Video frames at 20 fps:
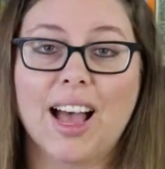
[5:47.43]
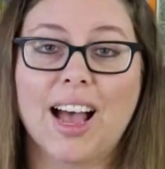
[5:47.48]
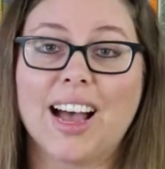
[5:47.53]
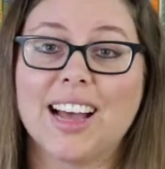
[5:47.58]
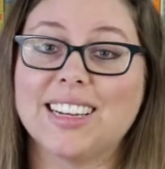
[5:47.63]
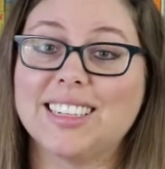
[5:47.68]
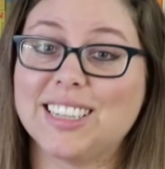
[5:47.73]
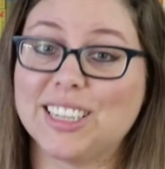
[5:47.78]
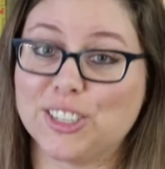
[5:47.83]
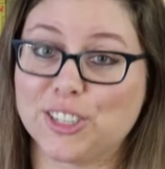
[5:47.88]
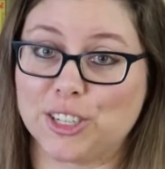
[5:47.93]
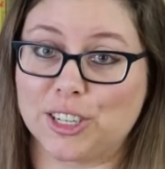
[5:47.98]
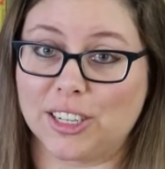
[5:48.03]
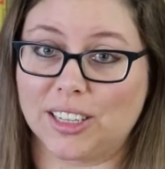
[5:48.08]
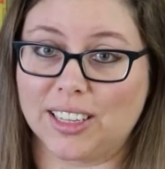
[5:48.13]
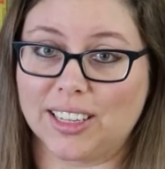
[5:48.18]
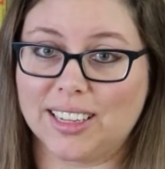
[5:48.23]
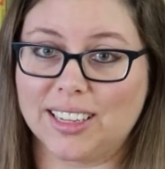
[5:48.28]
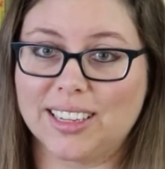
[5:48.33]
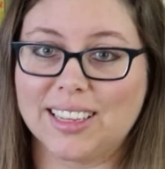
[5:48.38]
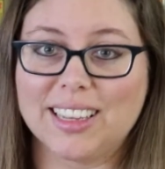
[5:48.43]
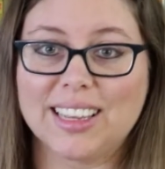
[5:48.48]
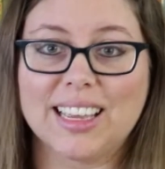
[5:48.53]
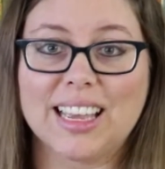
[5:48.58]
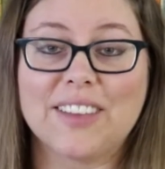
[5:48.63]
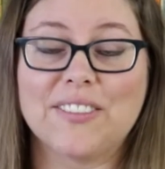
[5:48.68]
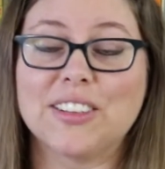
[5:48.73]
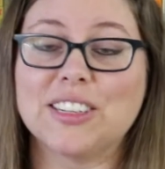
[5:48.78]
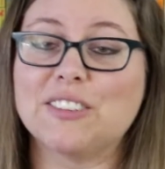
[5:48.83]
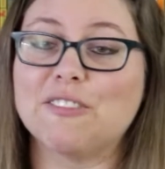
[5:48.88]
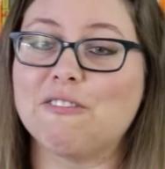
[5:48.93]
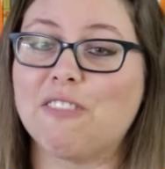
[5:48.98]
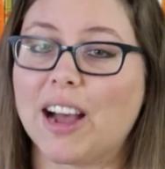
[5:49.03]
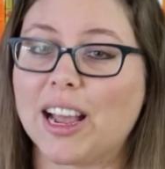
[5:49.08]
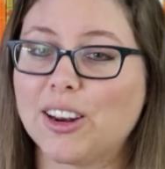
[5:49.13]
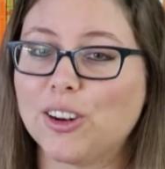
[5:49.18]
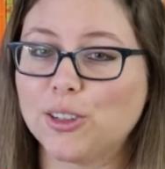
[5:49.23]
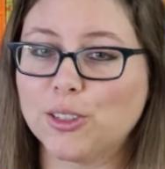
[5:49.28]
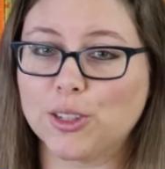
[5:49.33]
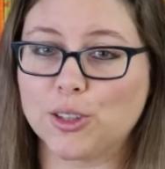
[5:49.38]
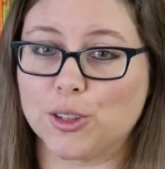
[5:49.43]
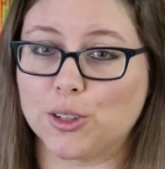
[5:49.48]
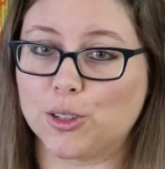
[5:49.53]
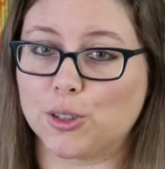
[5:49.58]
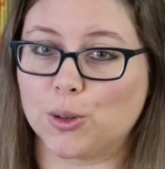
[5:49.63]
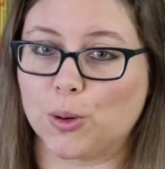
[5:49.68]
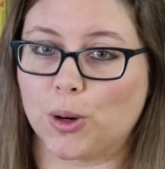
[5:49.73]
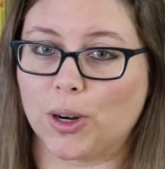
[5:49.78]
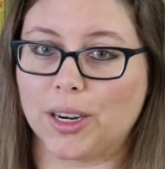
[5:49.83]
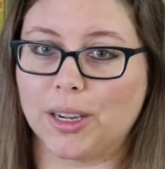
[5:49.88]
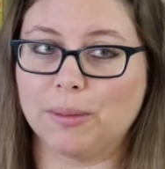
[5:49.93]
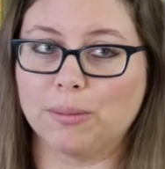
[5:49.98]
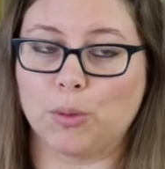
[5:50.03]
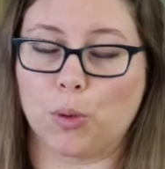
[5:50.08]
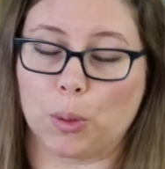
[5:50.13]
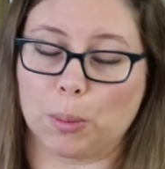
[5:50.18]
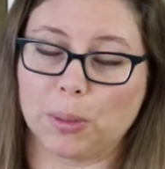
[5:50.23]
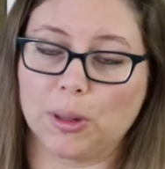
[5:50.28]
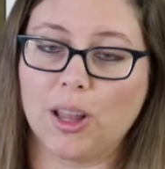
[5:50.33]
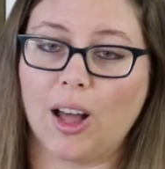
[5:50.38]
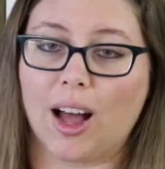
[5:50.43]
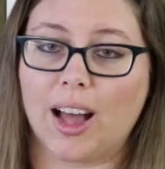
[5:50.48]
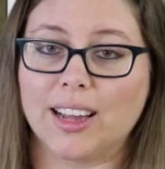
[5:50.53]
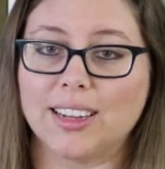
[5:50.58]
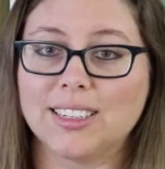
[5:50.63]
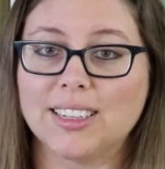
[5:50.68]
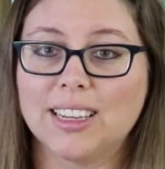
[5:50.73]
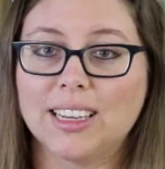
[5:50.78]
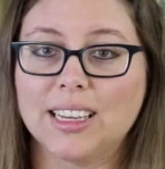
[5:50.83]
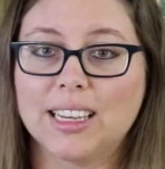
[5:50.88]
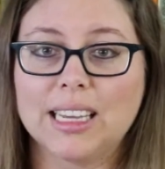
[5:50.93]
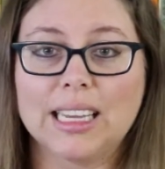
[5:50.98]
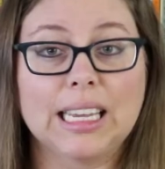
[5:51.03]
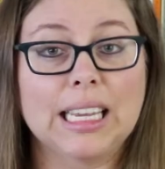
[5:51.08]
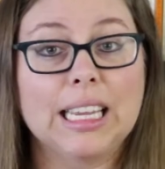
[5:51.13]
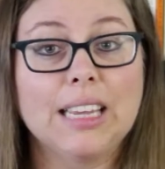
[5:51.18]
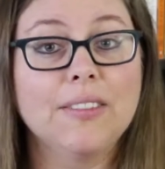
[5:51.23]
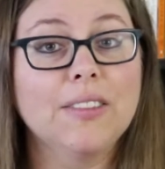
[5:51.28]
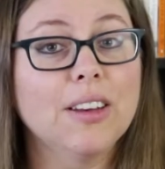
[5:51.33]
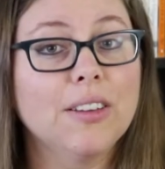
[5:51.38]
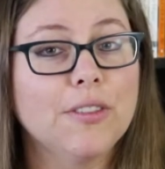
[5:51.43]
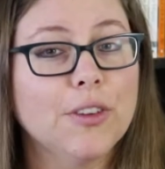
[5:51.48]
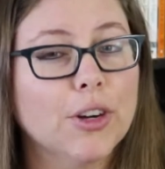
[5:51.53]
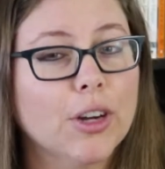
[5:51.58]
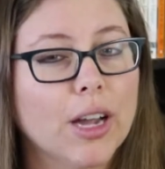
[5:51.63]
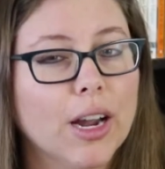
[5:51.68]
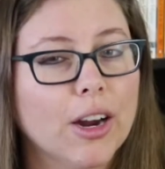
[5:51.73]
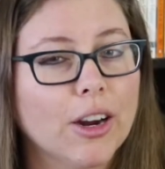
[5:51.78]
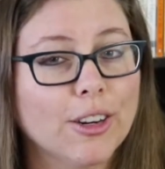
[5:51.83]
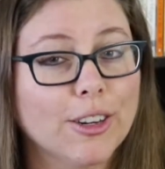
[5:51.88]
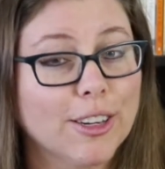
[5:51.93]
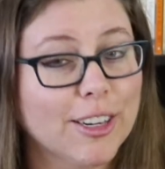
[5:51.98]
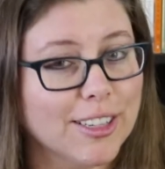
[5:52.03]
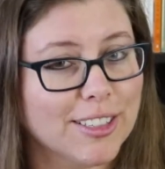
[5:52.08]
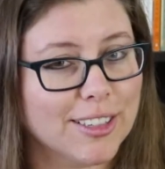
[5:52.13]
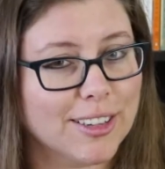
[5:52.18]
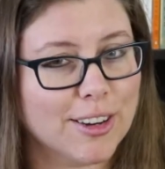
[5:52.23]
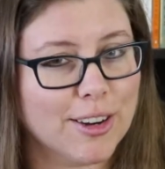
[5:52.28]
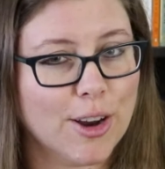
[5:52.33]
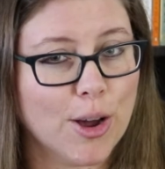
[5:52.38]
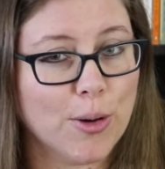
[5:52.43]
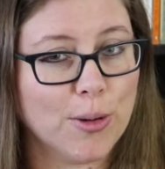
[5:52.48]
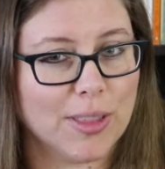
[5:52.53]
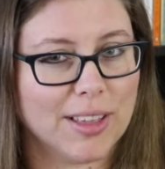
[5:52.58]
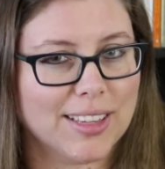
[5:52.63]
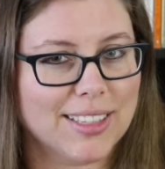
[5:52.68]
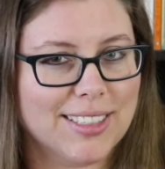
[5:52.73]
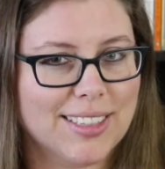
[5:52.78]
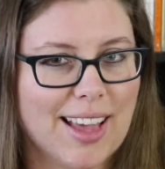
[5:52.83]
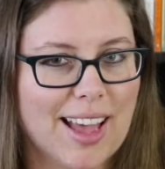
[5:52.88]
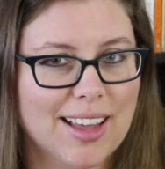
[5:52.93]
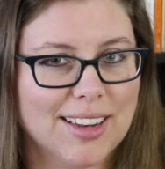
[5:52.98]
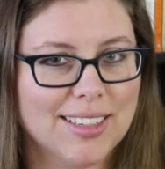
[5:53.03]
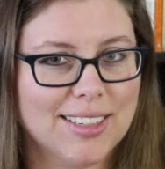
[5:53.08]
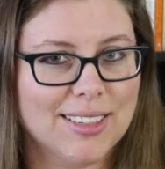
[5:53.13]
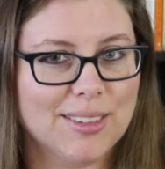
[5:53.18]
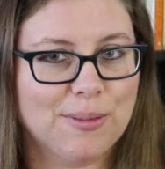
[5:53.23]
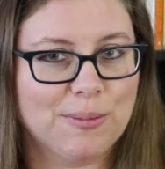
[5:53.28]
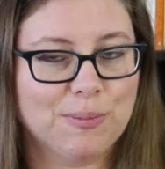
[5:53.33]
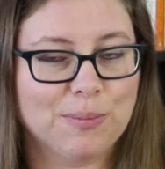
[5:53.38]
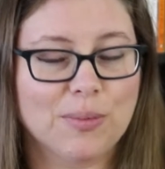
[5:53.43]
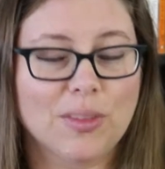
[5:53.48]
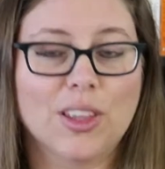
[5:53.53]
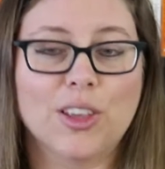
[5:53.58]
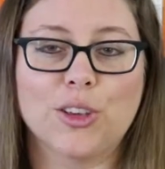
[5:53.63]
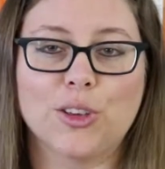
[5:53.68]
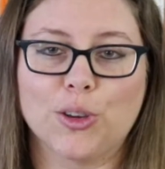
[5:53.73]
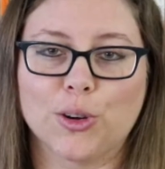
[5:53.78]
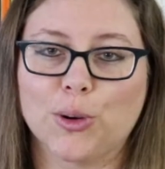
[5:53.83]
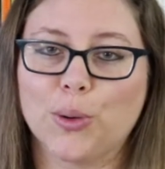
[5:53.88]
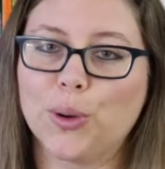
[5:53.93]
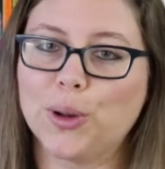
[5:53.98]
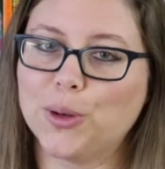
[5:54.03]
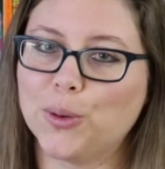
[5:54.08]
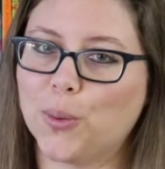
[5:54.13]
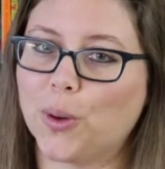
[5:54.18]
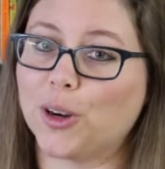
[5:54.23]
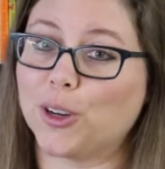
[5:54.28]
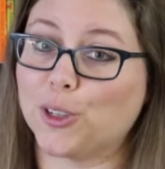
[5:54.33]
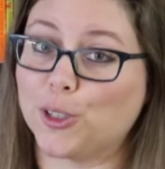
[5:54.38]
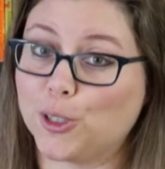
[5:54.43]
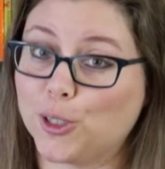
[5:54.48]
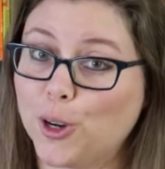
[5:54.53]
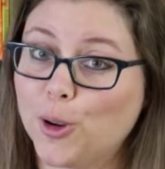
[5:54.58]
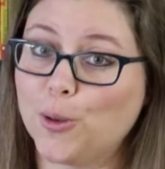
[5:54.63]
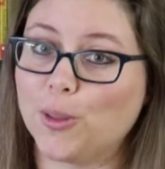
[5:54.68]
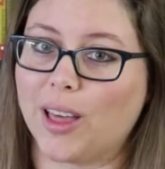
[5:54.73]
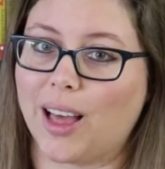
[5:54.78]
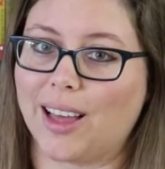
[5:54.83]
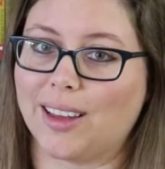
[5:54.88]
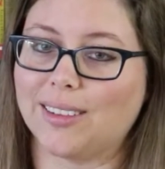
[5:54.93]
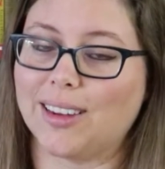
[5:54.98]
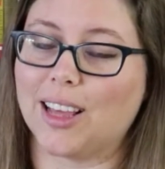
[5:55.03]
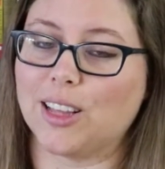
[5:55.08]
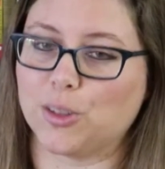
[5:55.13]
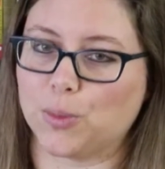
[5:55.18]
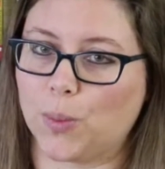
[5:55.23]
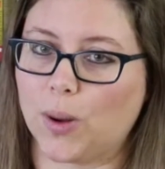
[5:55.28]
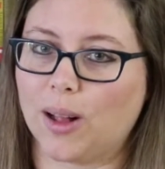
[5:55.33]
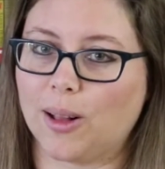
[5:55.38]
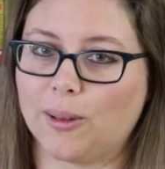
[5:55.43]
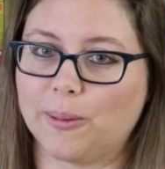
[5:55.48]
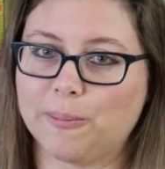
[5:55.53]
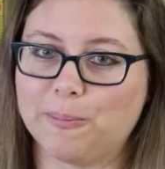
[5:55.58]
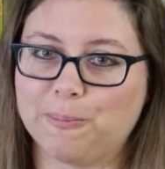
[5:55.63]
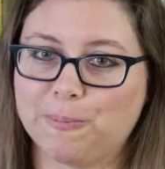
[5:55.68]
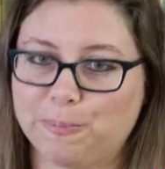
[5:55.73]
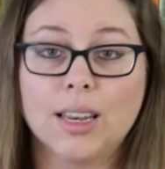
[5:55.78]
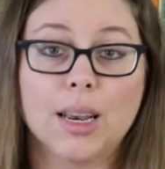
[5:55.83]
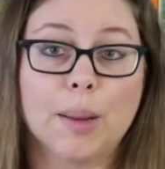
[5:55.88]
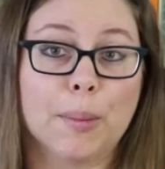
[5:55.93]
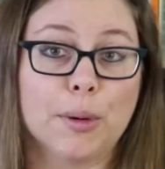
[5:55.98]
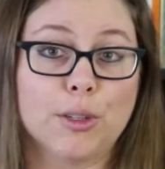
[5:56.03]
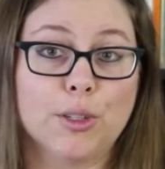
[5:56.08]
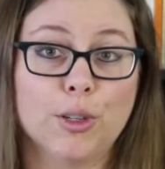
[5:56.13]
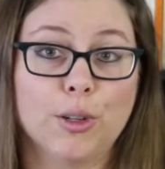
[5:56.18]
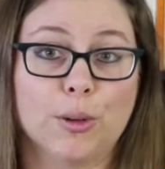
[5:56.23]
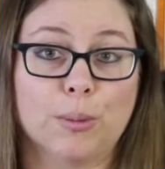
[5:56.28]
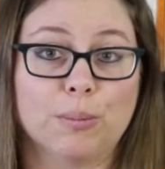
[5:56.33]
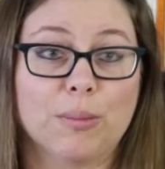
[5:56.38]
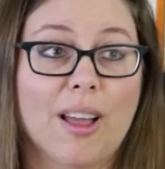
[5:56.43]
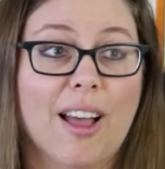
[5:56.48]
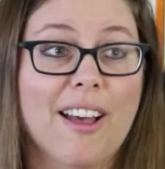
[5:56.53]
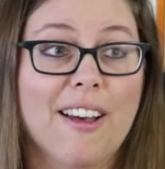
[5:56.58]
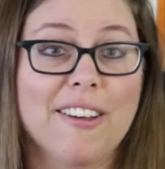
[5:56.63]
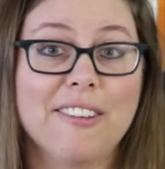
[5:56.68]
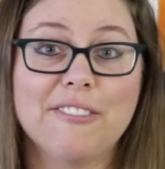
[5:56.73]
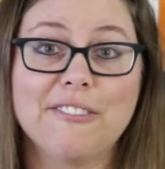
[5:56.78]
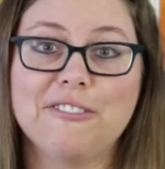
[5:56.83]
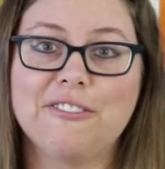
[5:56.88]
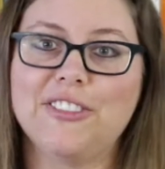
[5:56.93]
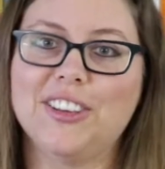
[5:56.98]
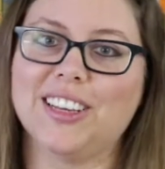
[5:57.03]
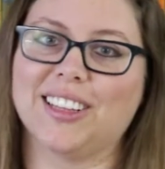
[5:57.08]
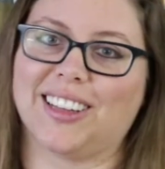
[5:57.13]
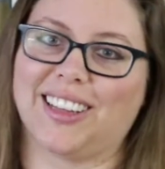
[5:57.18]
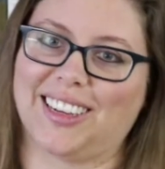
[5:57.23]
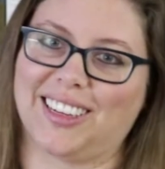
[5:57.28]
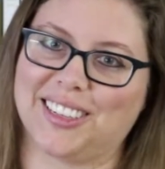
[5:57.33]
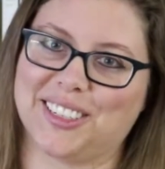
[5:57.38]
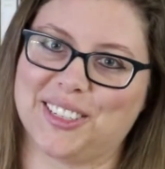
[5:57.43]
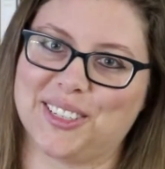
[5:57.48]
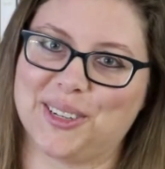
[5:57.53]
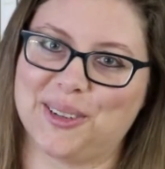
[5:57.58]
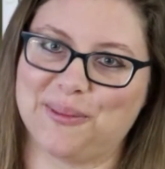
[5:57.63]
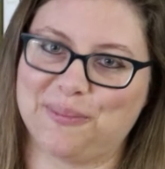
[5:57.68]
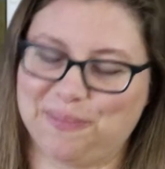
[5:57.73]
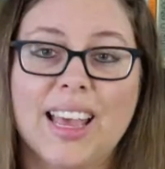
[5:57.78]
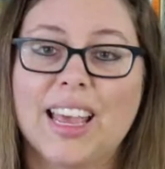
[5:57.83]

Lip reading: Additionally, if it's vital to the story or plot, even if your character doesn't know this yet, you're going to want to show that as well. Number 2, feelings.